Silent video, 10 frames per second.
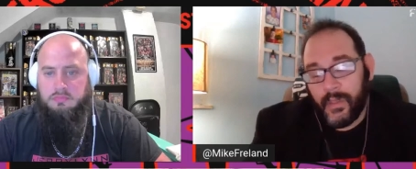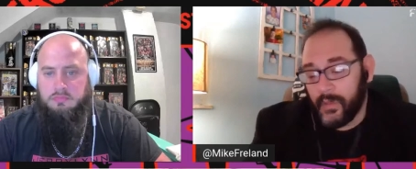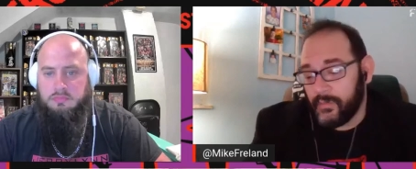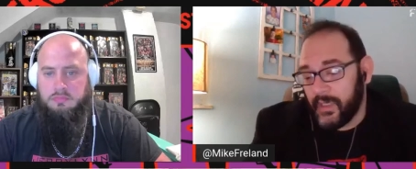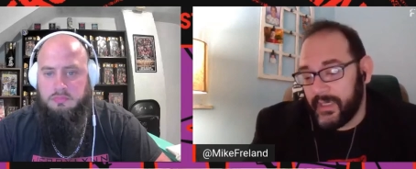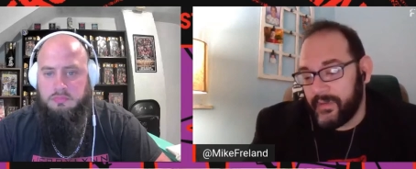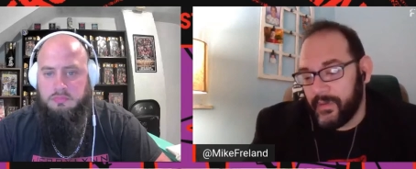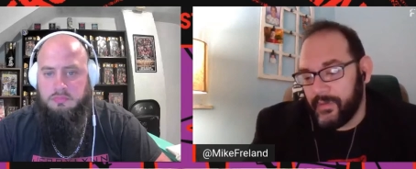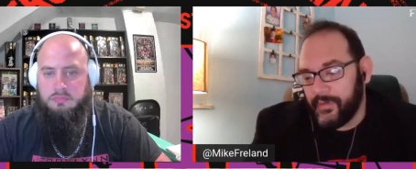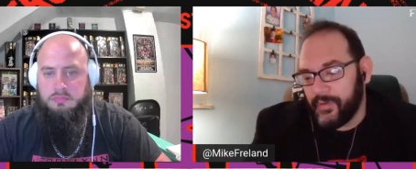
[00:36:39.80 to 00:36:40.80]
Speaker 1: No, I
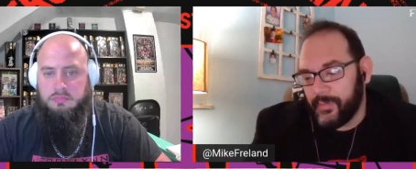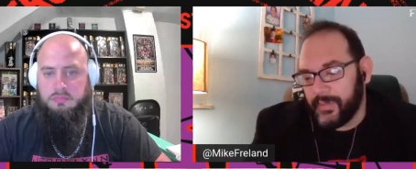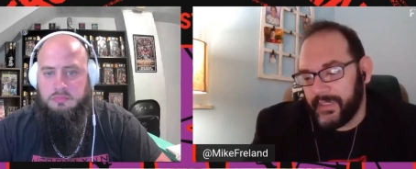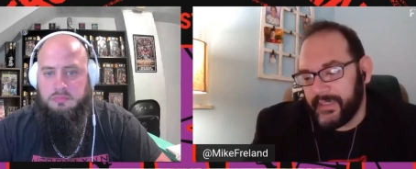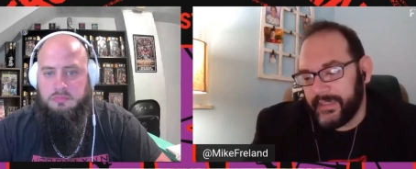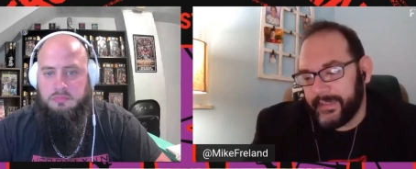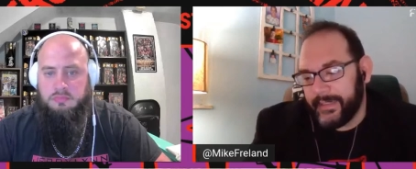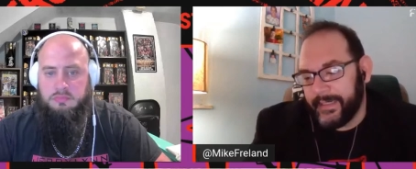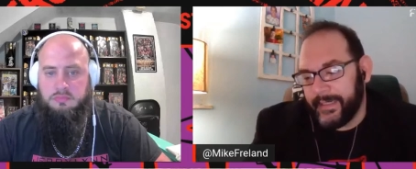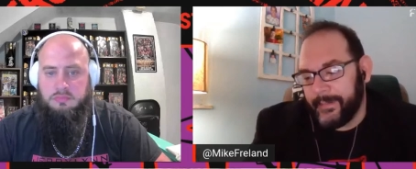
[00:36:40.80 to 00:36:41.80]
agree with you
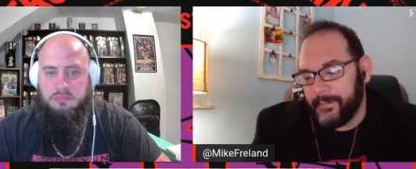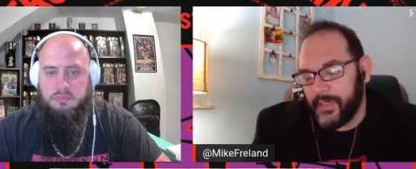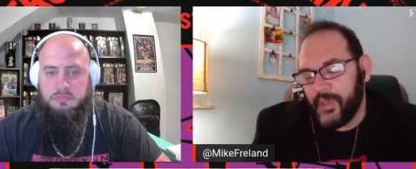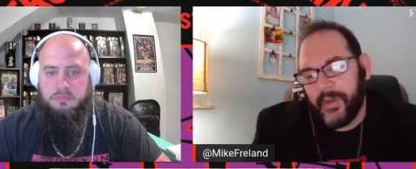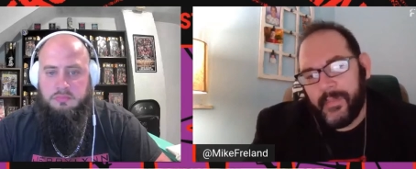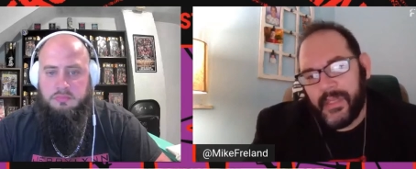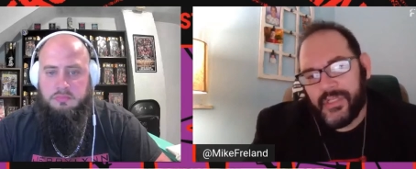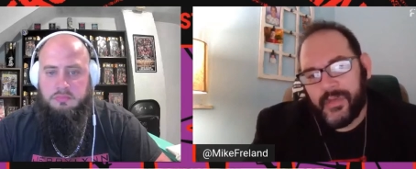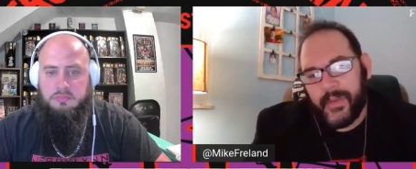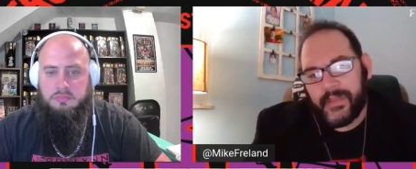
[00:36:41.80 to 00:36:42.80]
completely. Um, you had
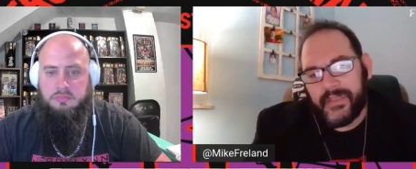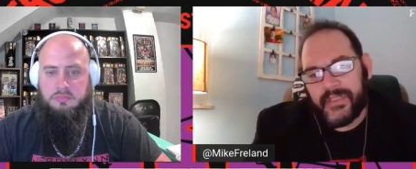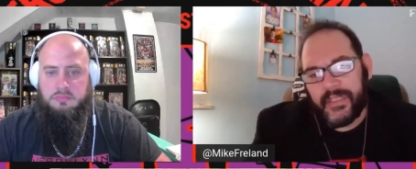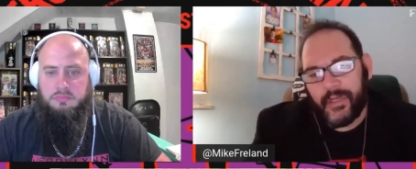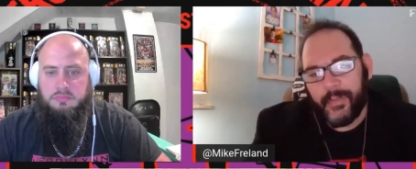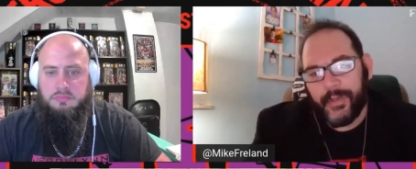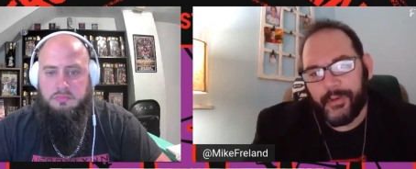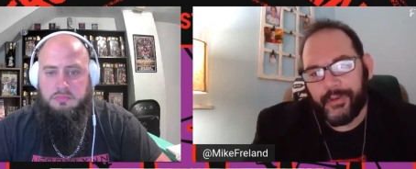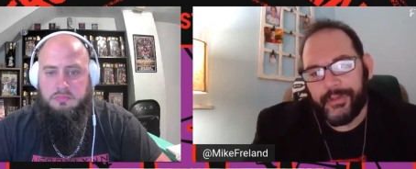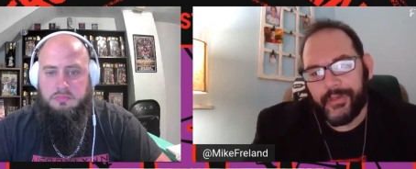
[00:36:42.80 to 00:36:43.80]
mentioned about this a little bit
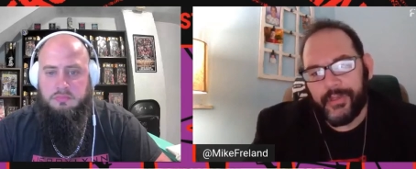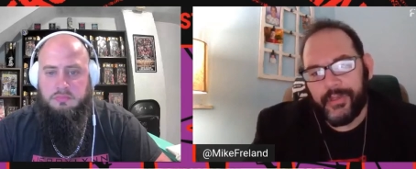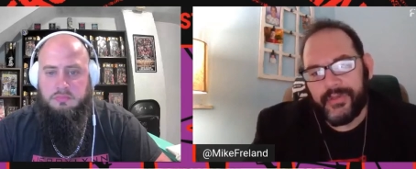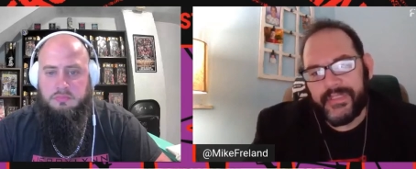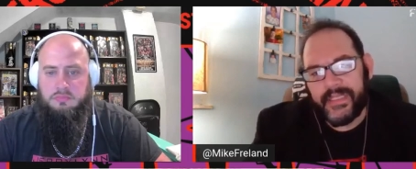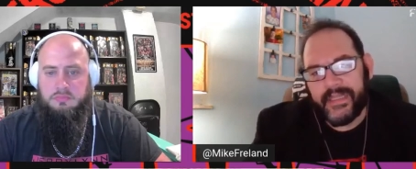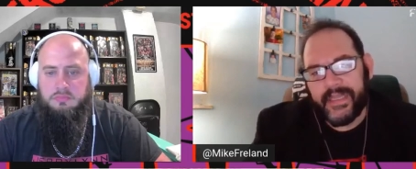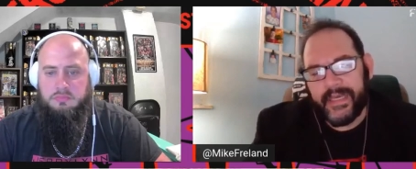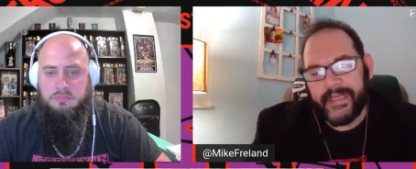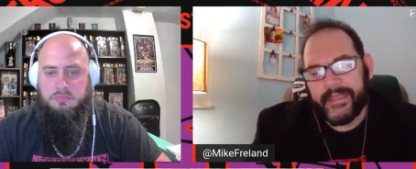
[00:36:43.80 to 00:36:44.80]
earlier. You'd said
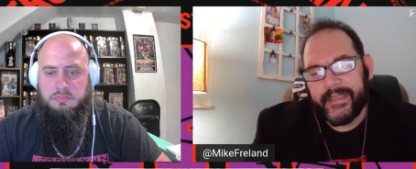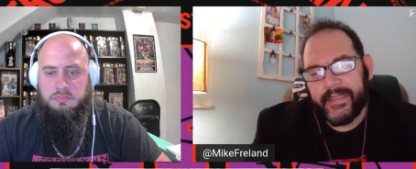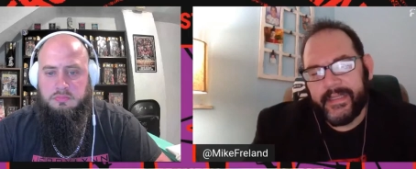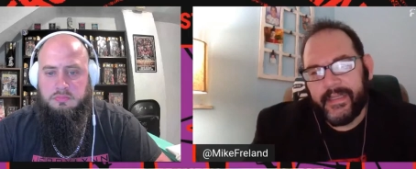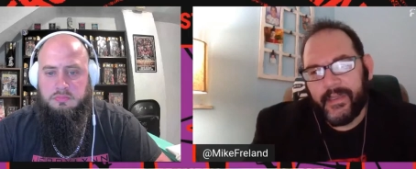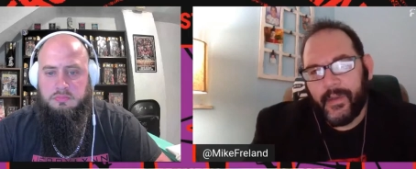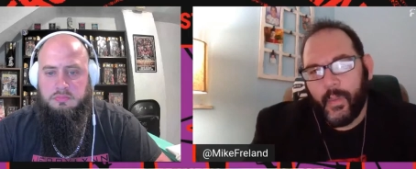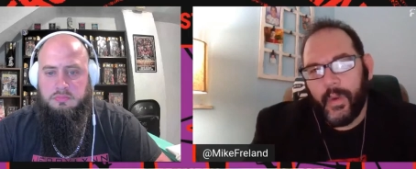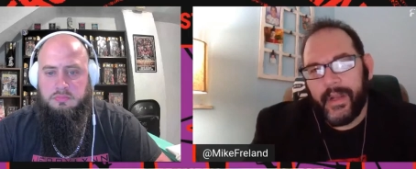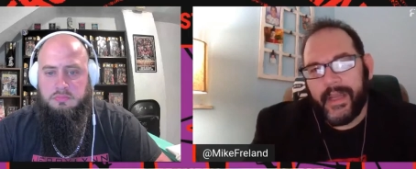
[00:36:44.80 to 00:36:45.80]
that
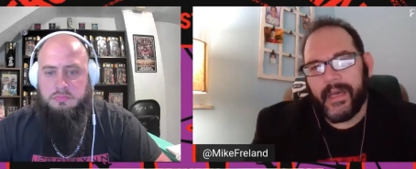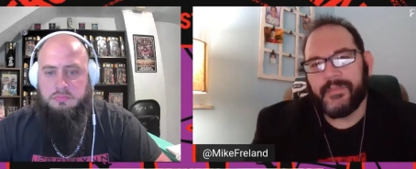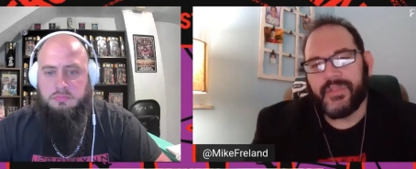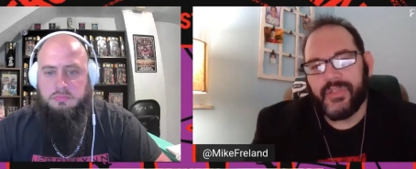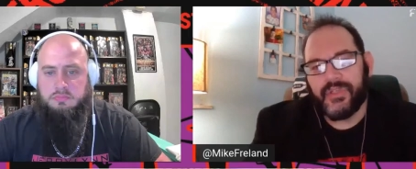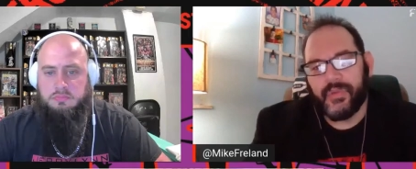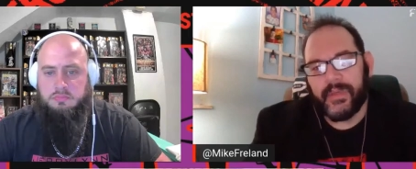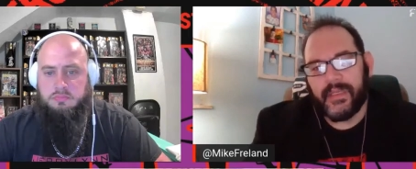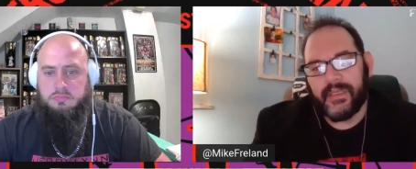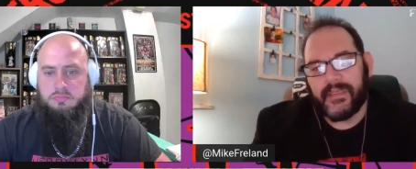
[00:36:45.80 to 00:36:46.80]
when it comes to
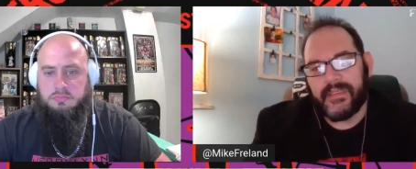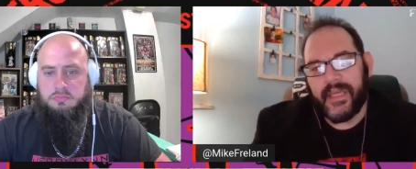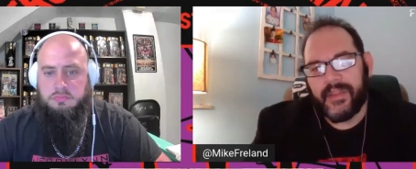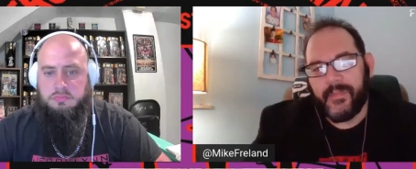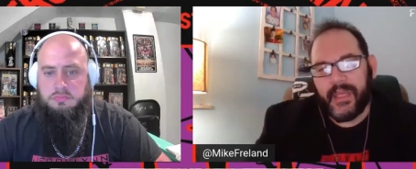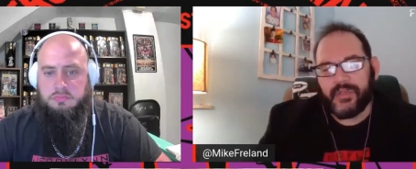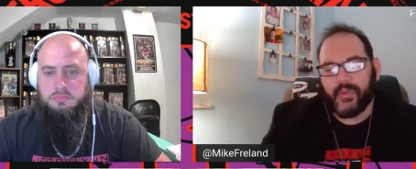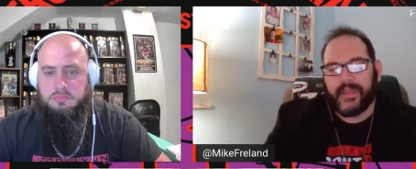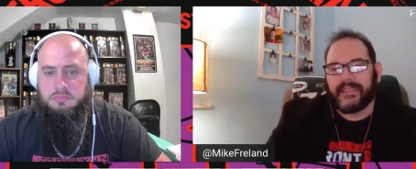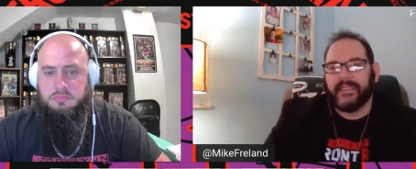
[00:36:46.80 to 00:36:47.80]
doing deathmatch
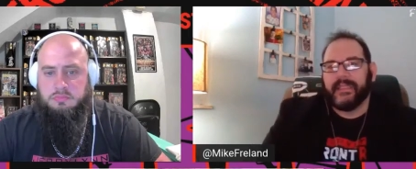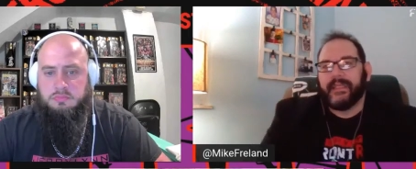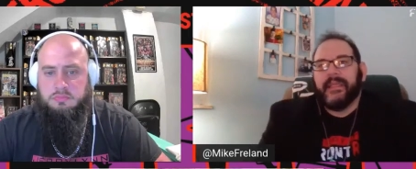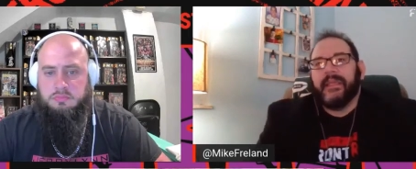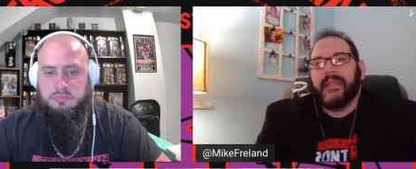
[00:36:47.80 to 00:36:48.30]
wrestling,